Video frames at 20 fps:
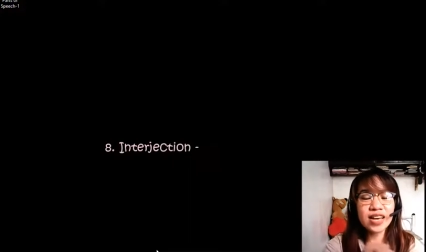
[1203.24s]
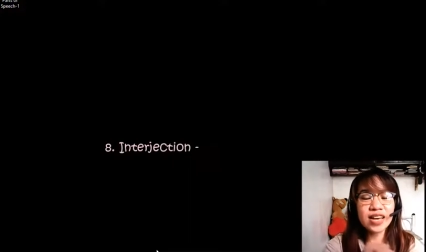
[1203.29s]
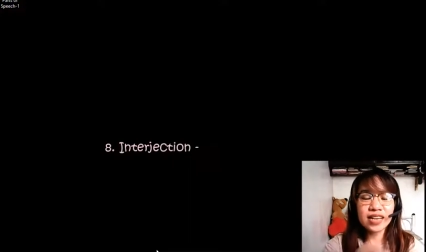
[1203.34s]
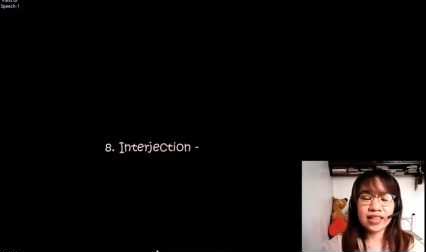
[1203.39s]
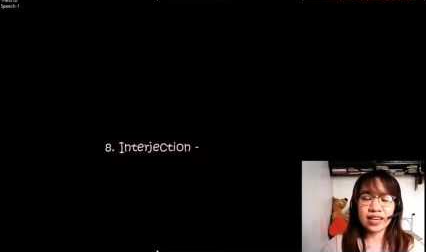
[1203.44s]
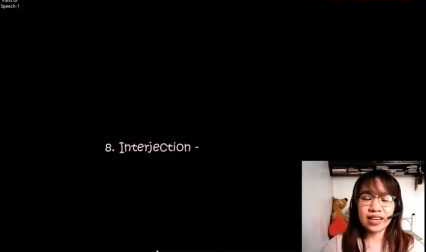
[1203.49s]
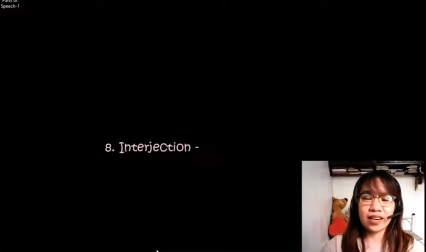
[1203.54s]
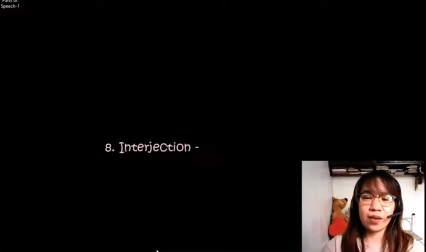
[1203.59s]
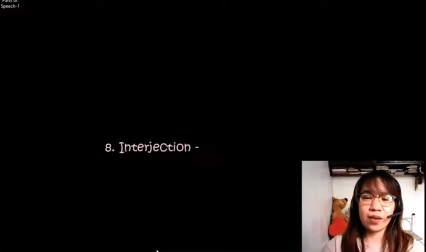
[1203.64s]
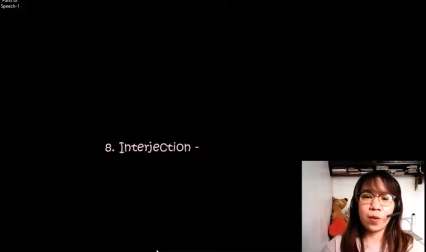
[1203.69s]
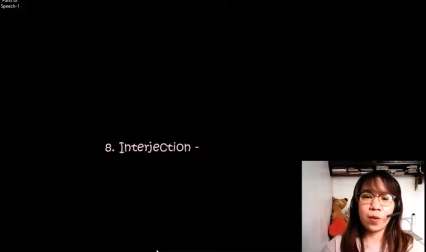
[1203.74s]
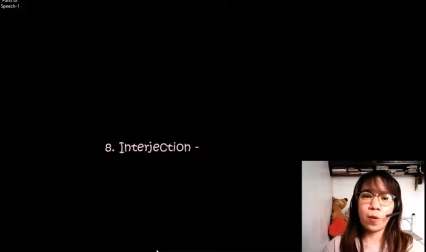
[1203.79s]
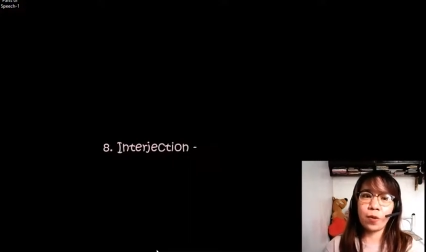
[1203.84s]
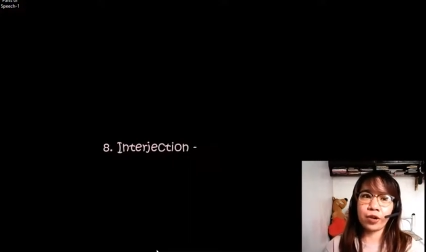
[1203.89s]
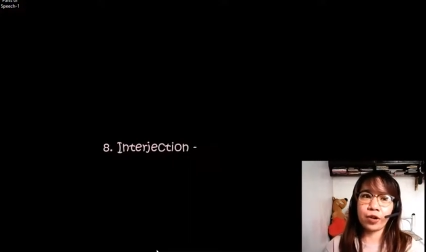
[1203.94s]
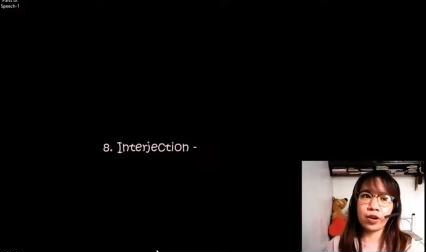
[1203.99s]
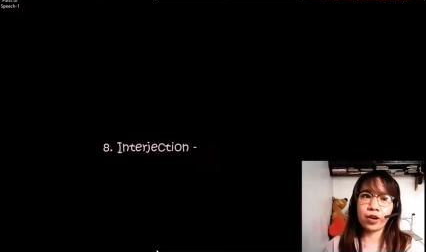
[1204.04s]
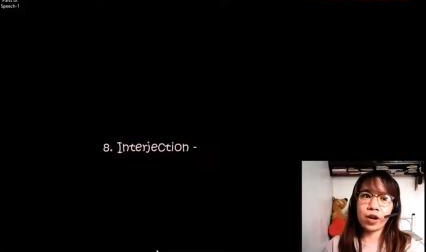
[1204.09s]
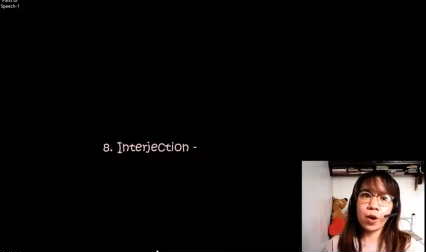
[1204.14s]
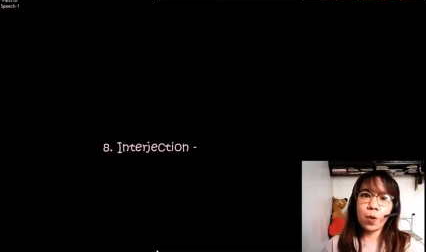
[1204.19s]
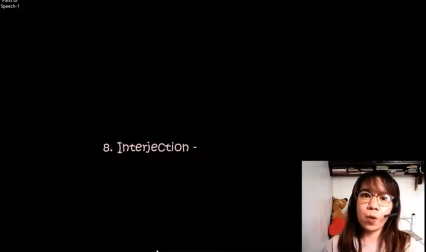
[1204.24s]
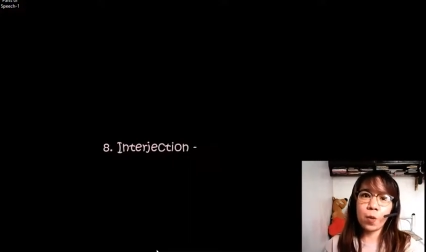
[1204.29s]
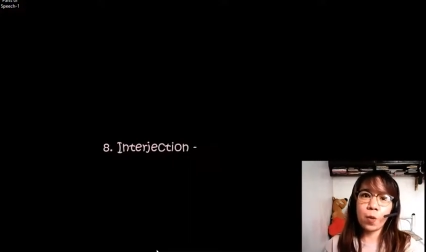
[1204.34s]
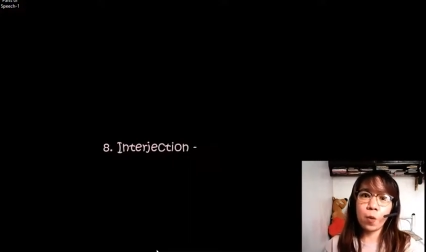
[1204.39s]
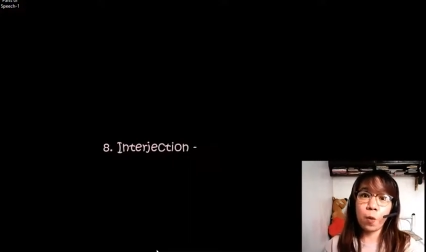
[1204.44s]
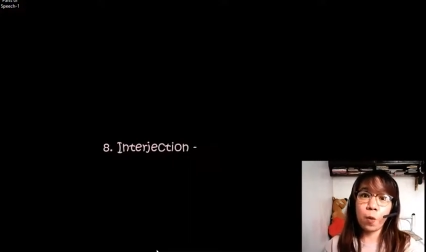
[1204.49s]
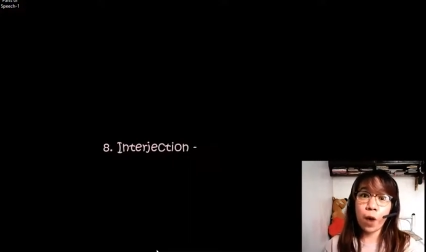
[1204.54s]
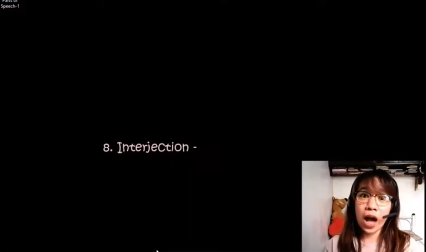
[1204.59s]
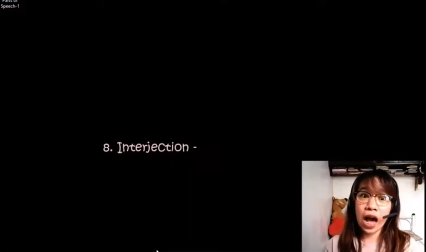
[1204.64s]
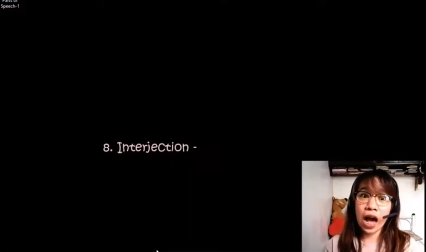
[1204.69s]
Okay, or
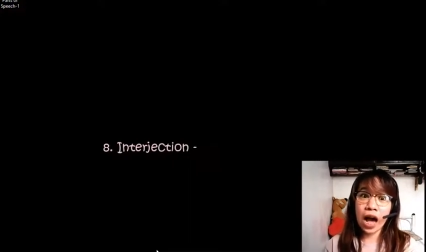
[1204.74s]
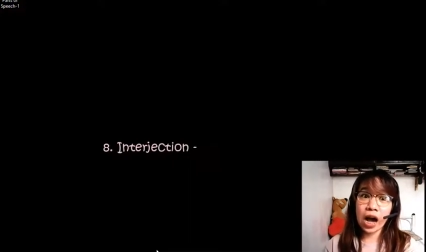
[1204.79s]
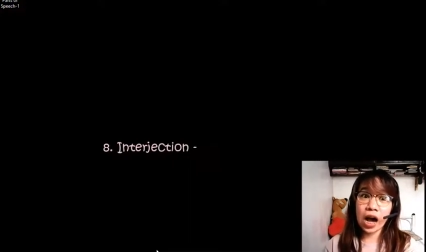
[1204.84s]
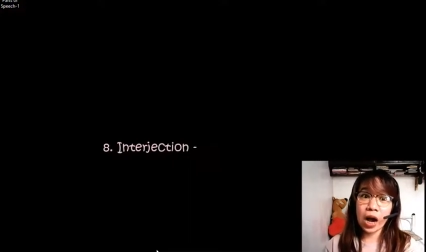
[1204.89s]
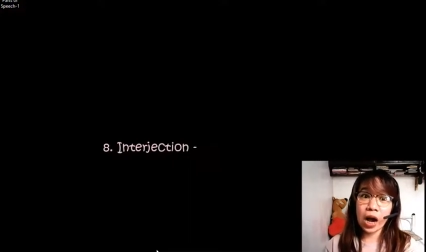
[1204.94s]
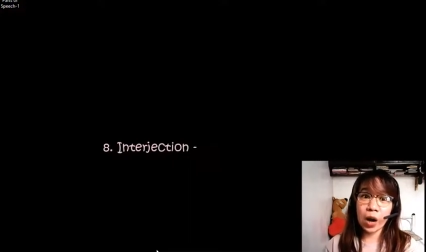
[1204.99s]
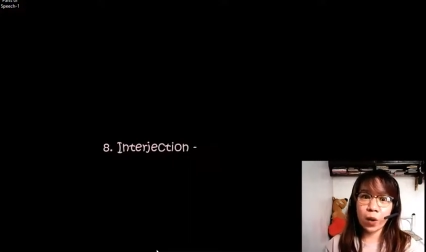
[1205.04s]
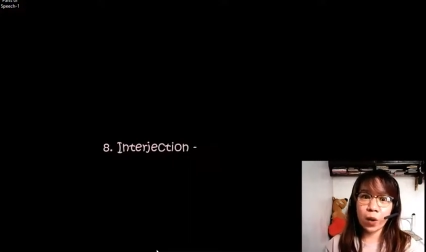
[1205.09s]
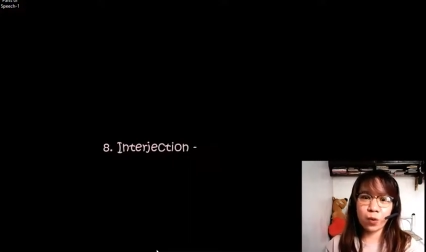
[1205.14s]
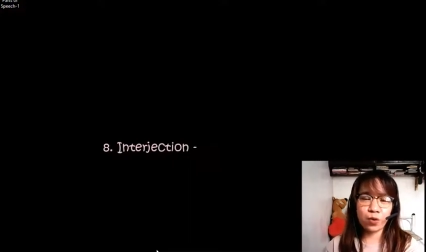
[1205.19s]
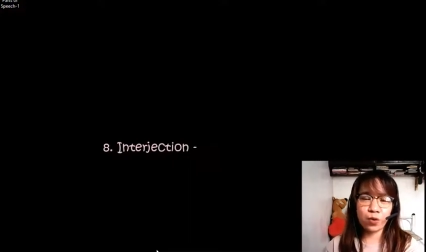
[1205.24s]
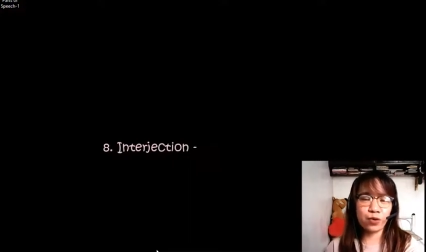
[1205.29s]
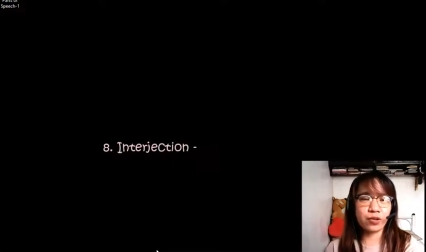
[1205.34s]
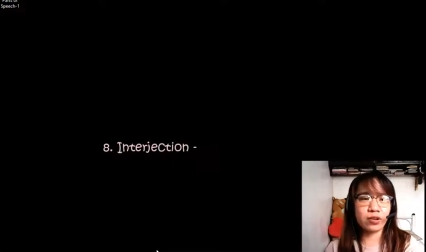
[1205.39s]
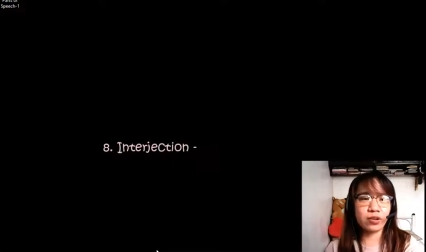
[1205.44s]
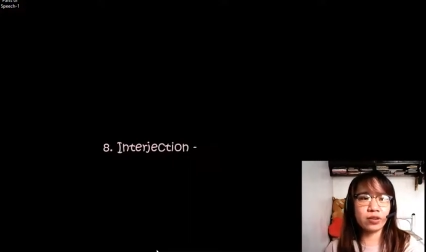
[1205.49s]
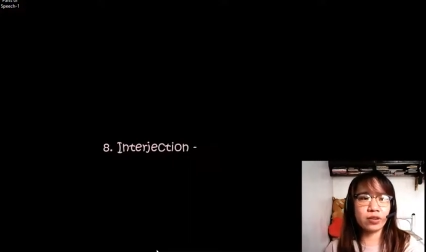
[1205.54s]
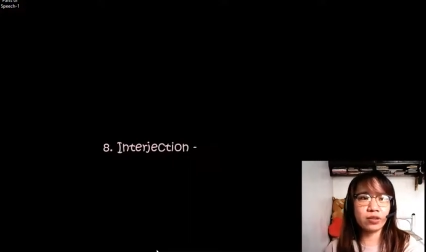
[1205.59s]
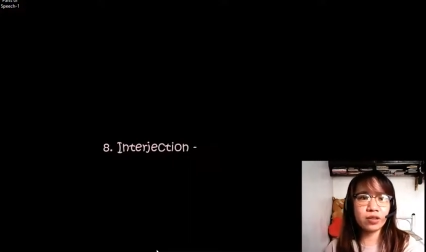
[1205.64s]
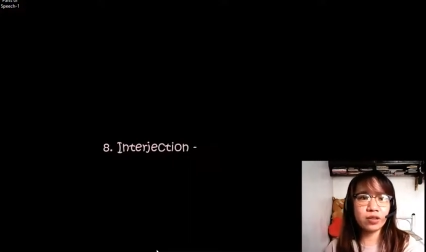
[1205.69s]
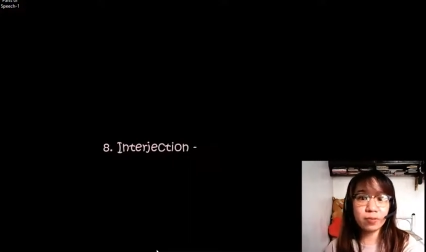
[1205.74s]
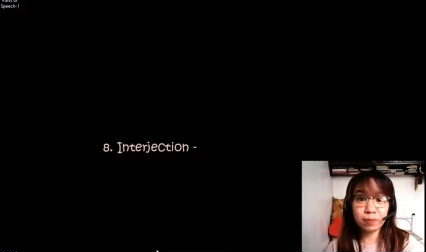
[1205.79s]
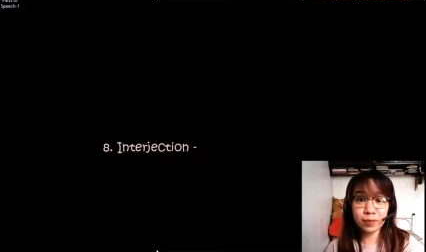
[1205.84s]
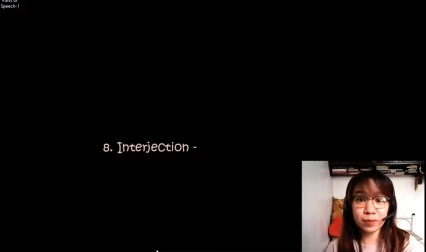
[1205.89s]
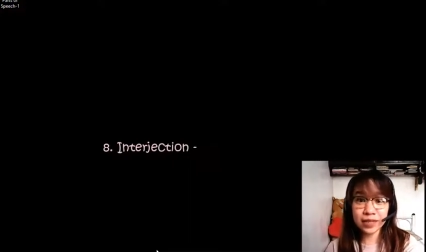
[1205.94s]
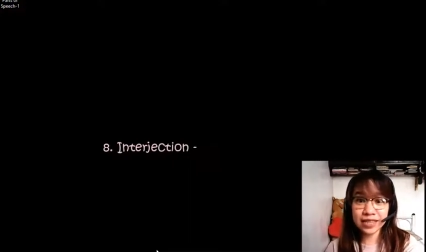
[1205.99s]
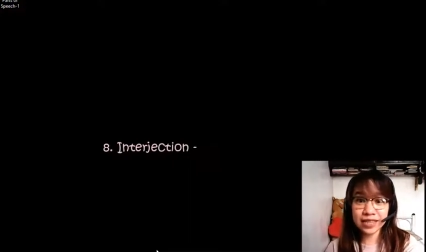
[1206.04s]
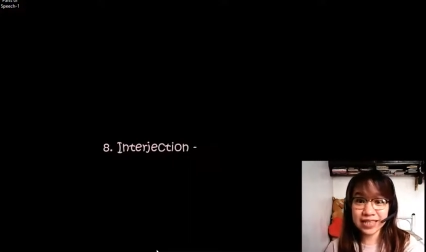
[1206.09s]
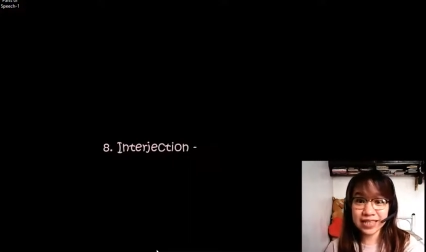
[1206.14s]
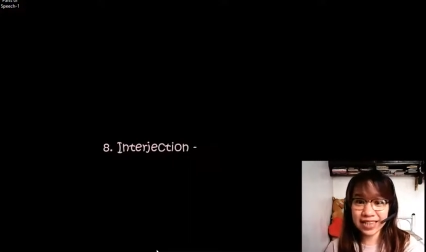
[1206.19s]
wow, or
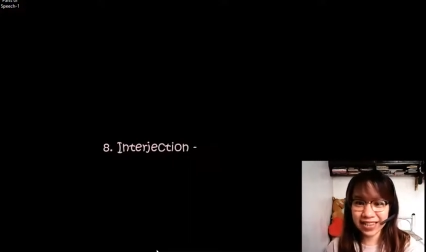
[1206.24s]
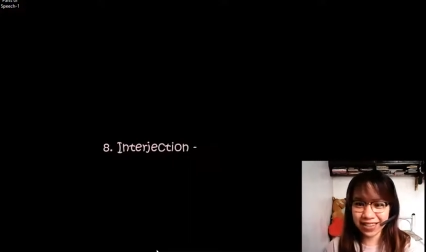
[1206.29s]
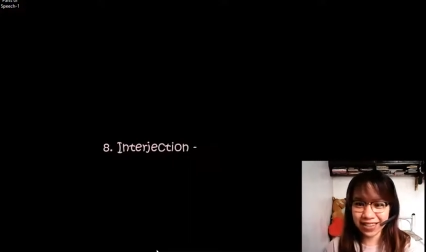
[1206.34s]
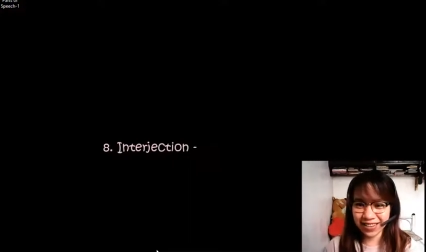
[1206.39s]
oops.